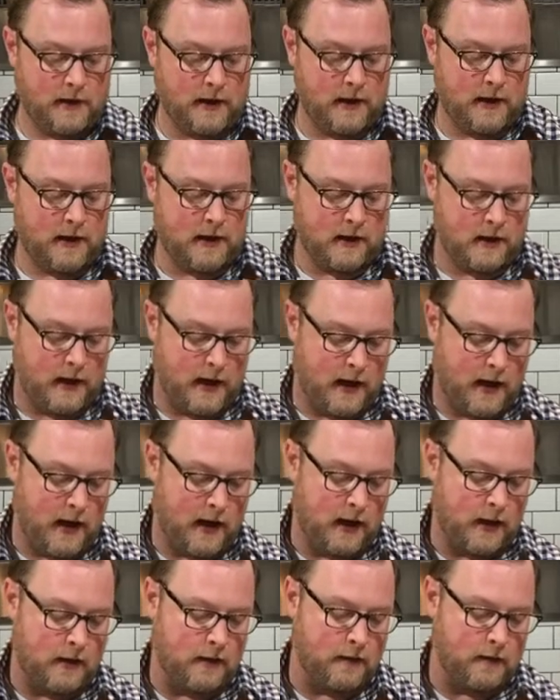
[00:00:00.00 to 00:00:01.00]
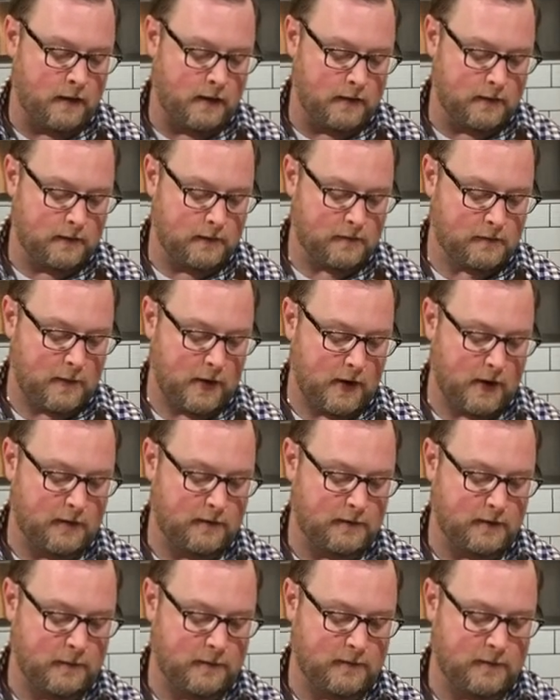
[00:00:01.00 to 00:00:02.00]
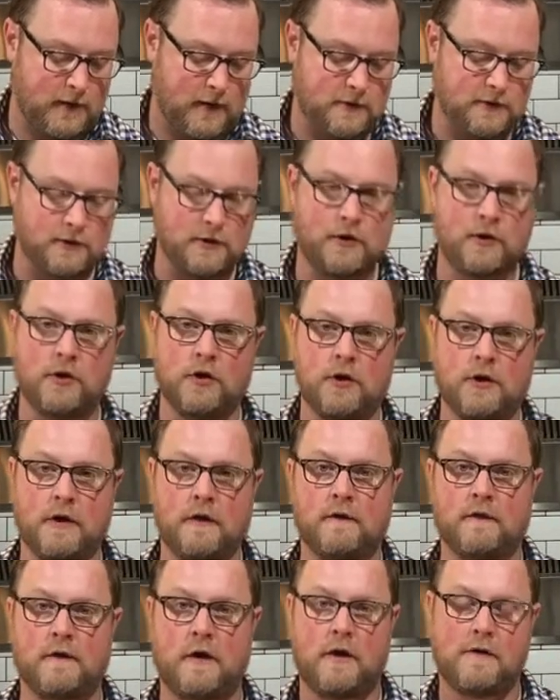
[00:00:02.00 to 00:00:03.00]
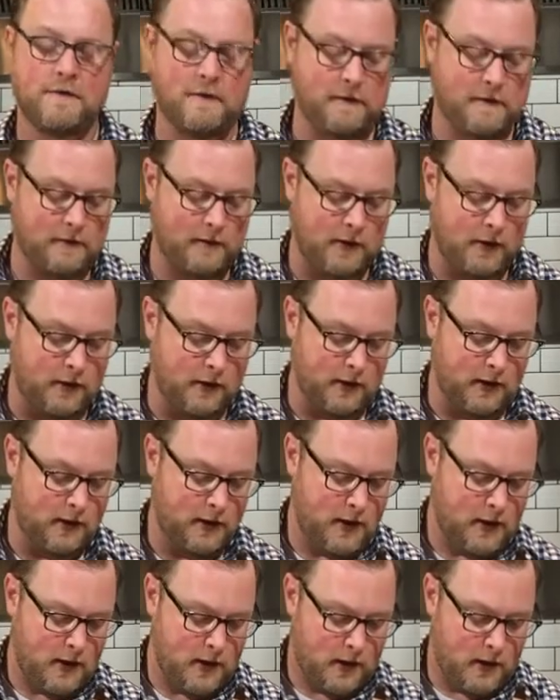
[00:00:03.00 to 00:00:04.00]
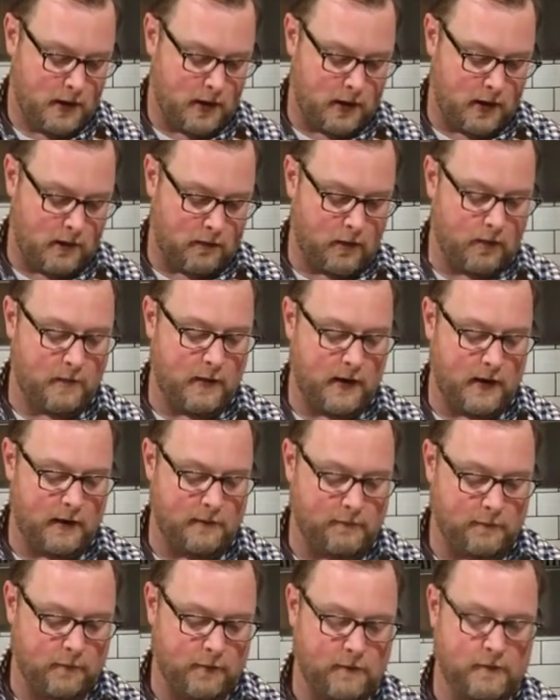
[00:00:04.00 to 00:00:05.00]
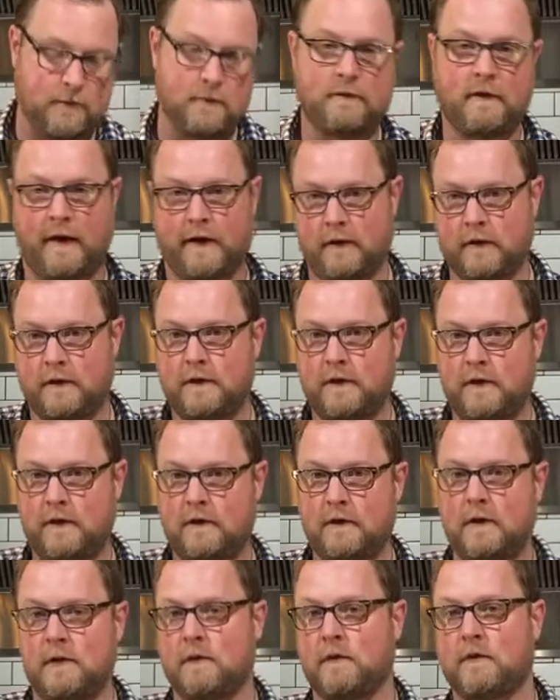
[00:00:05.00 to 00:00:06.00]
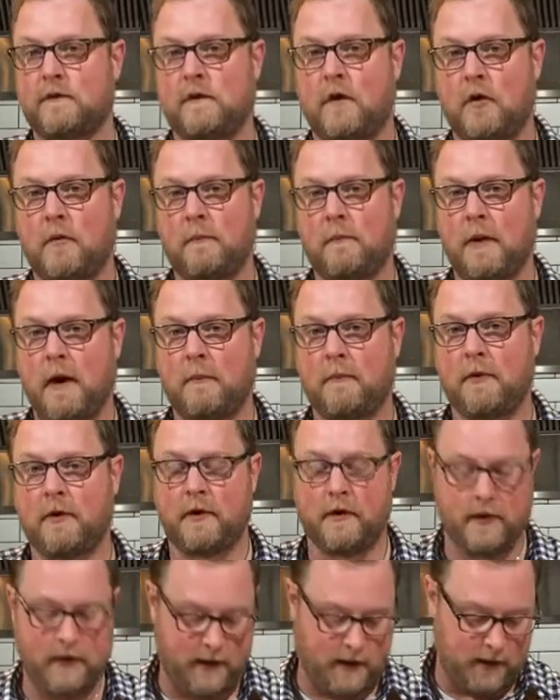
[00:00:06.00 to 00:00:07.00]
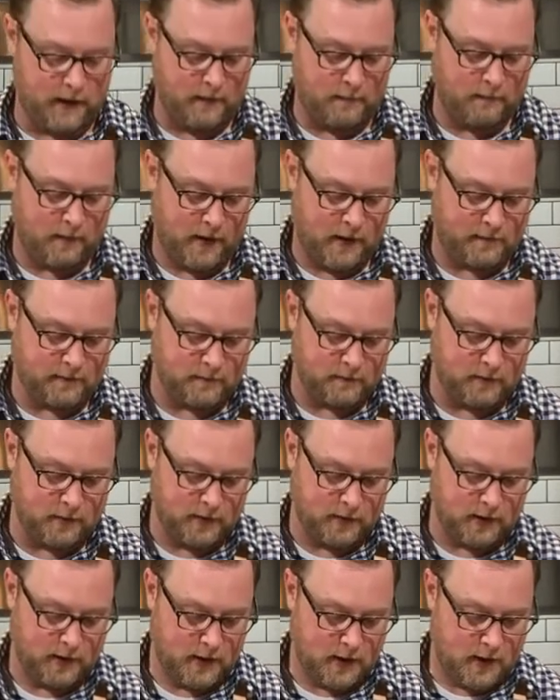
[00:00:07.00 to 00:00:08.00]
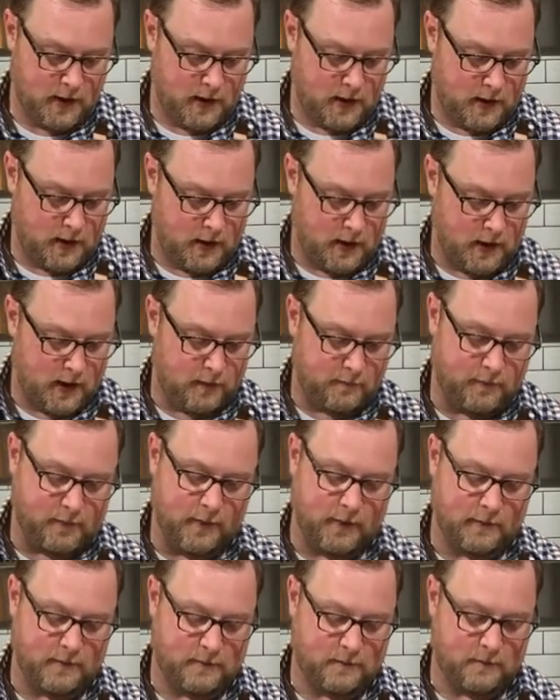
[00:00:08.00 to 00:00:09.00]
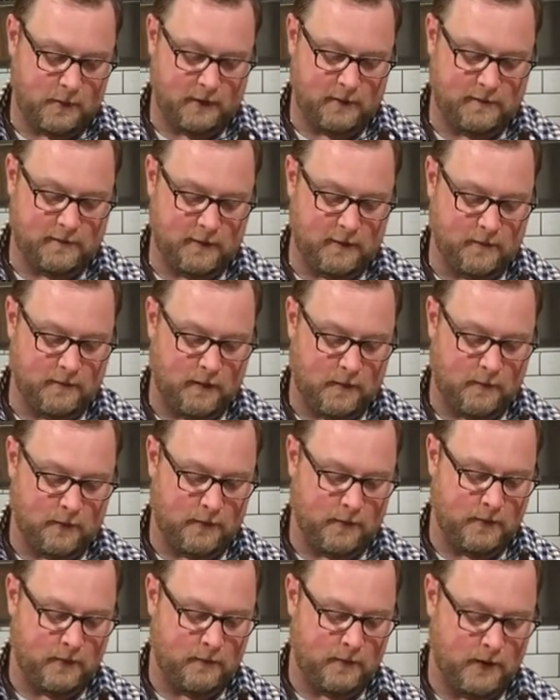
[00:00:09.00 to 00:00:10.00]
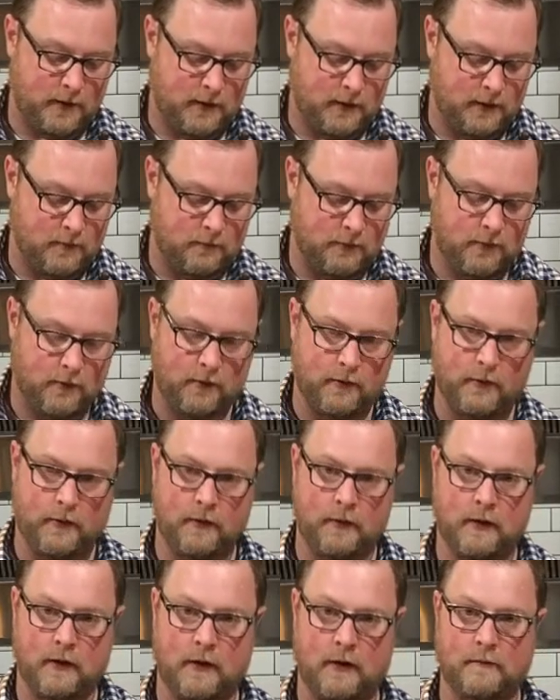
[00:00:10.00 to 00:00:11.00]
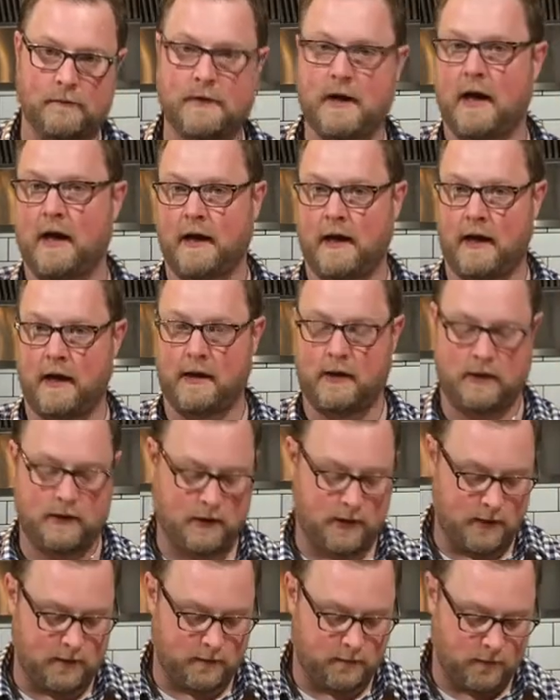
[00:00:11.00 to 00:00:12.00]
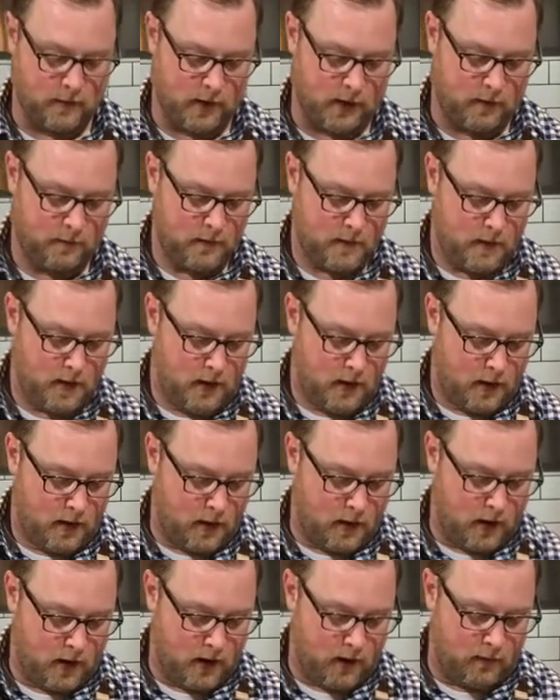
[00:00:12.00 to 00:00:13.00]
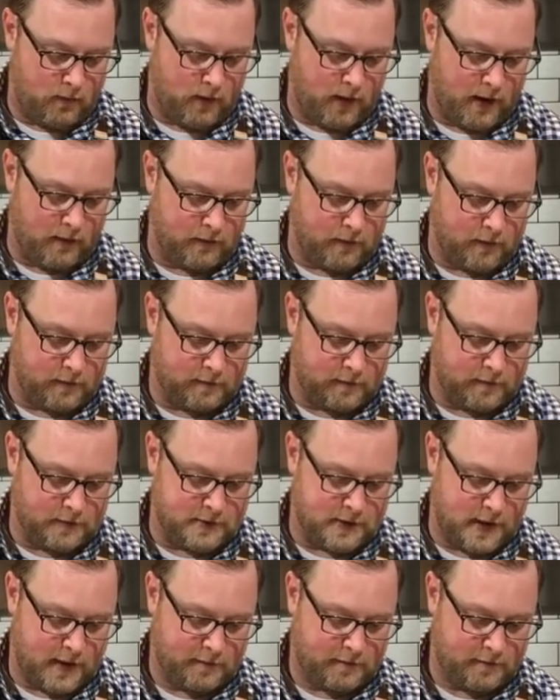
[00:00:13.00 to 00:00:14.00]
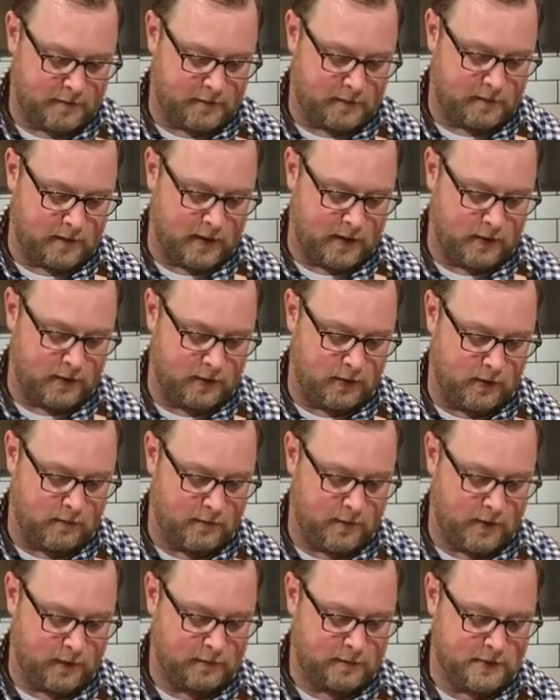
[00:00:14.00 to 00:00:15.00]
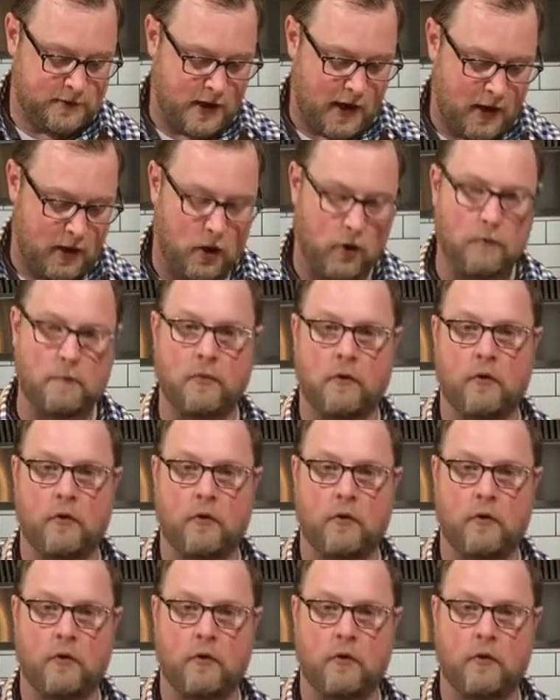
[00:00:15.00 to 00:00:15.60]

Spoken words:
again and the asparagus tips to actually cook and soften slightly, we're ready for some final seasoning with salt and pepper, and possibly, if you like to spice things up a little bit, you can put a little cayenne in there as well. What I would suggest is that you have a nice shallow